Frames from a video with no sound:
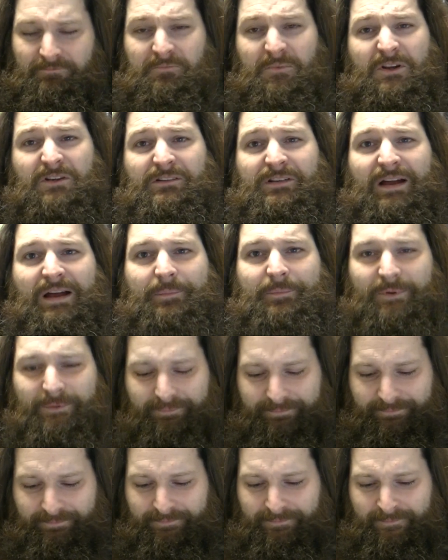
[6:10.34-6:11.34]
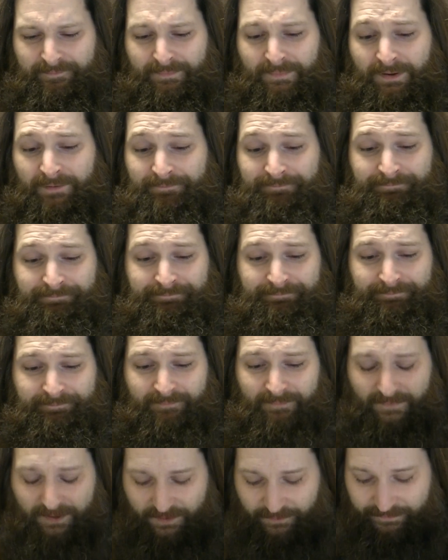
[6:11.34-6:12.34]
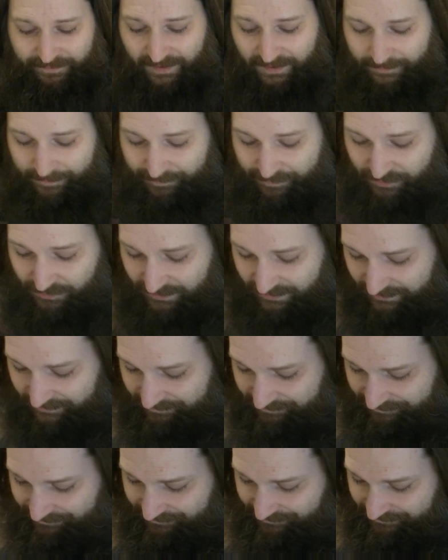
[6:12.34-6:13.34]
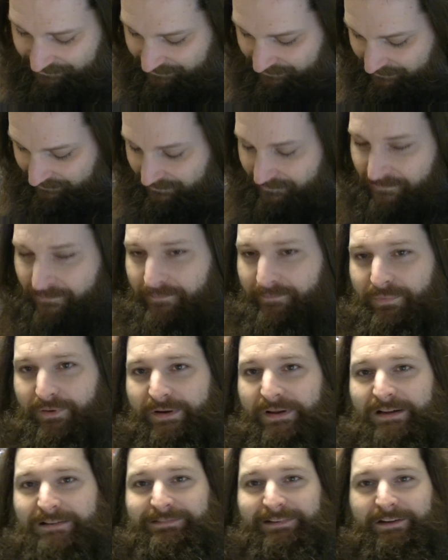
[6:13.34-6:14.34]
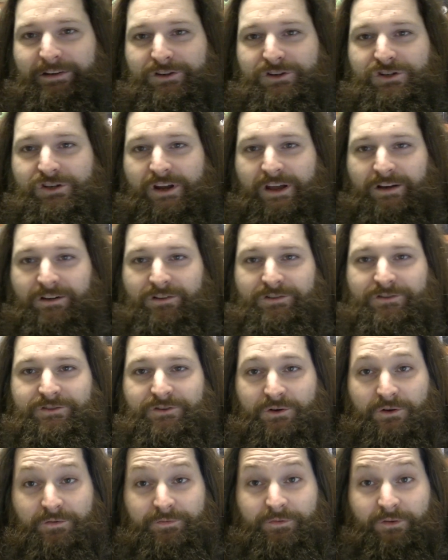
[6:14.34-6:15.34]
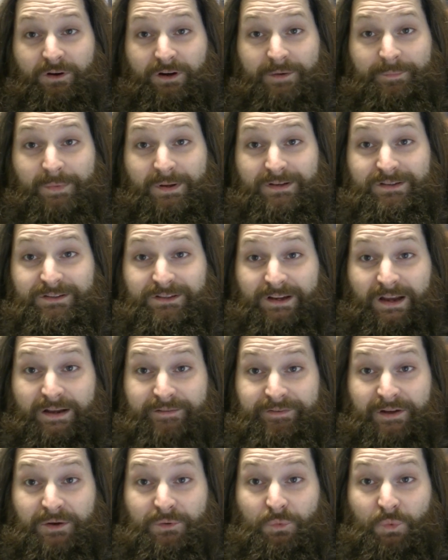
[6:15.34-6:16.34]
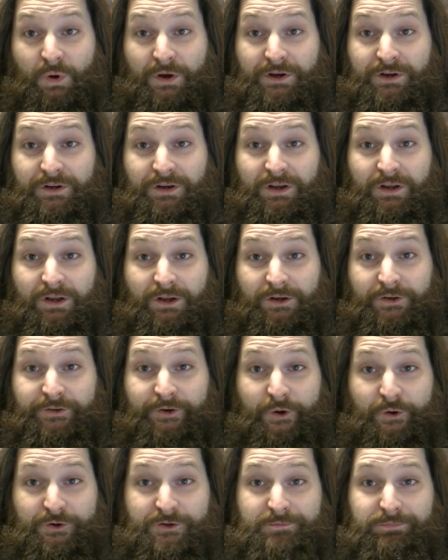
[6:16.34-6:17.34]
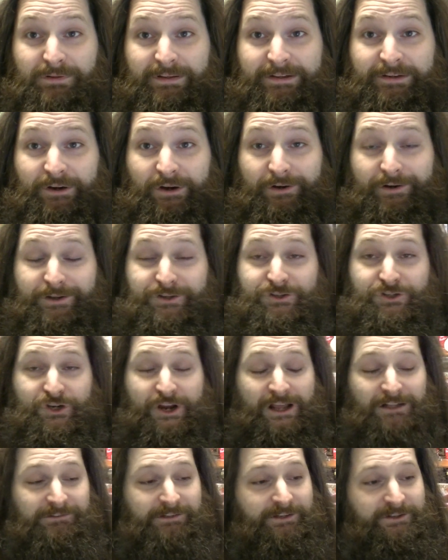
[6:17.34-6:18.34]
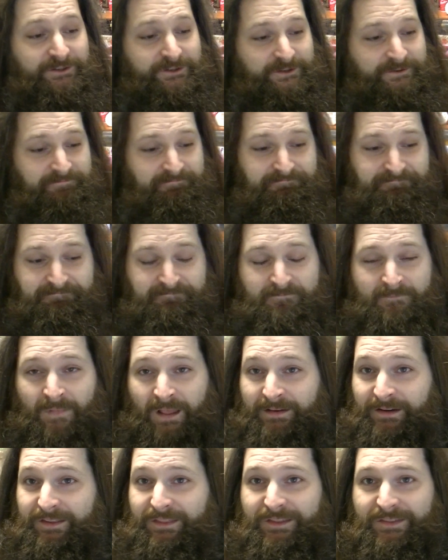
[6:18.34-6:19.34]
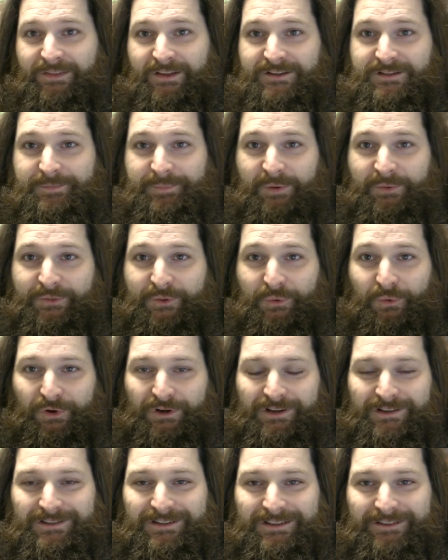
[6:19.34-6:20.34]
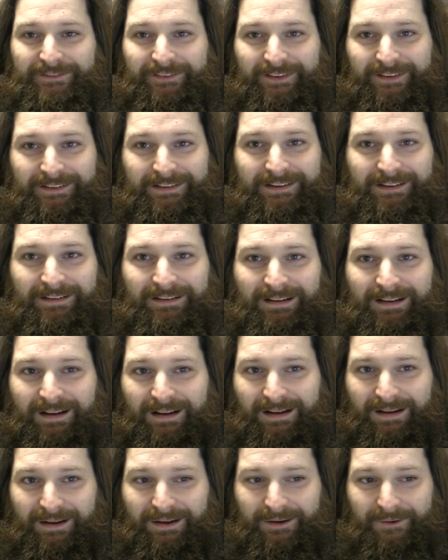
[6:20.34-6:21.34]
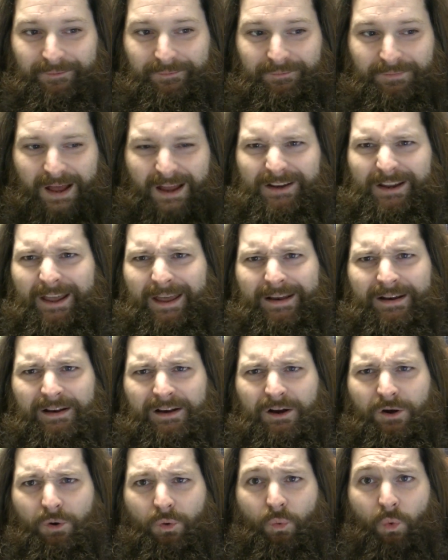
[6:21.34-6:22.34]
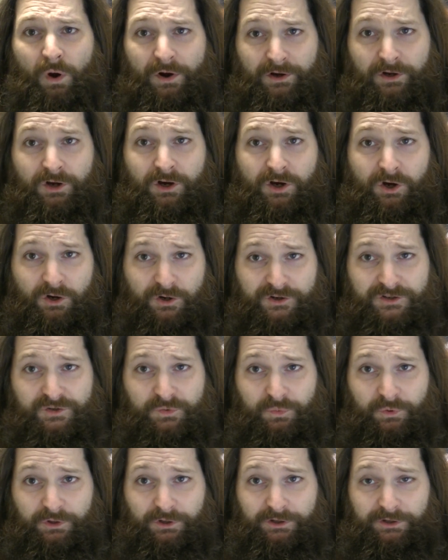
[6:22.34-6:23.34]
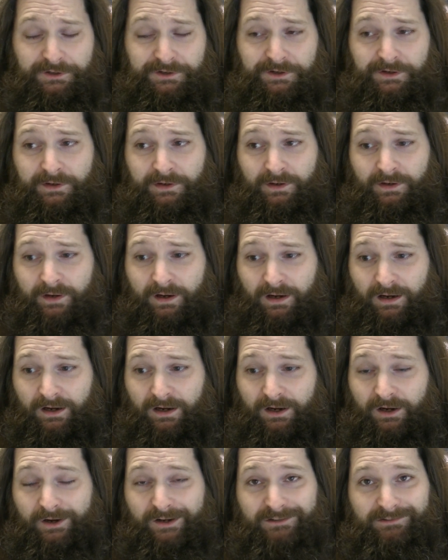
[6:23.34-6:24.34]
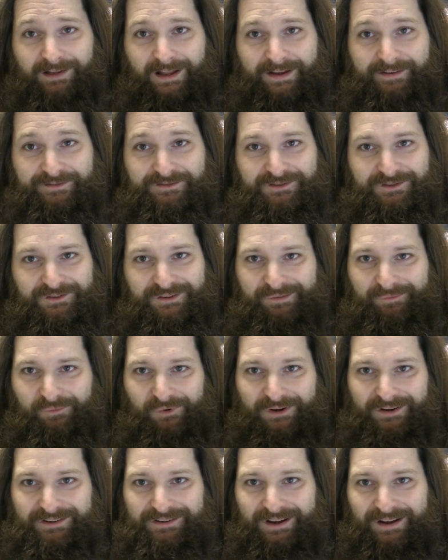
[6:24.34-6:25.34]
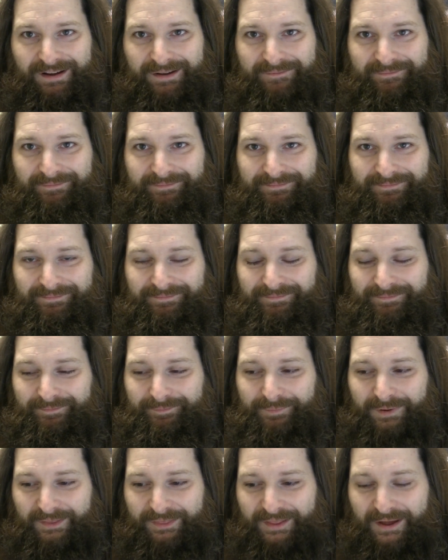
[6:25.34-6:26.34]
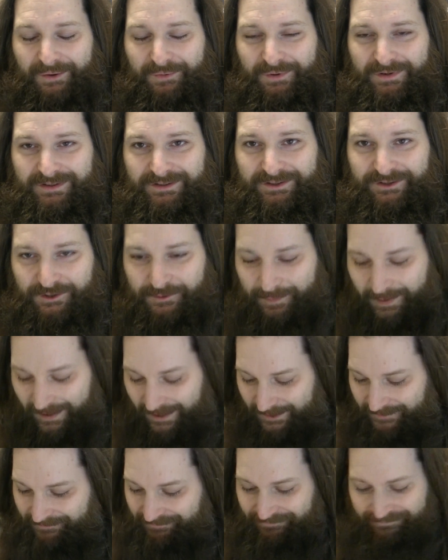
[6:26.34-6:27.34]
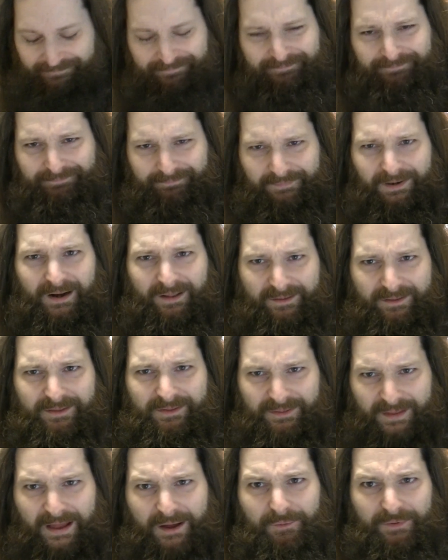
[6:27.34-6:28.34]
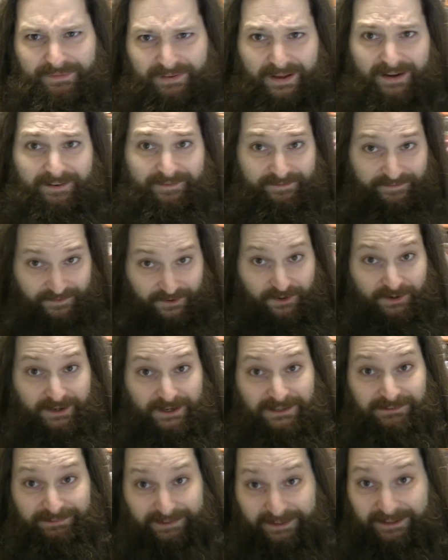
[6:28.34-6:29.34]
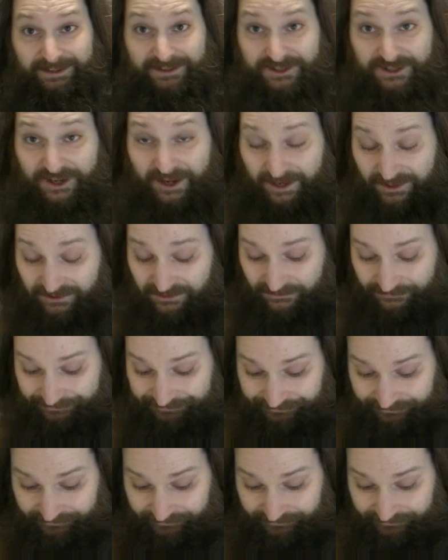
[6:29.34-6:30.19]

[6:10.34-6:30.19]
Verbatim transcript: It'll happen. I've had a pretty, pretty clean channel so far, I must say. I've had one nosebleed on a challenge, and I think that's about the worst of it. Um, had to edit out one curse word uh, on a live stream one time, but that wasn't too bad. But other than that, we've had a very clean channel.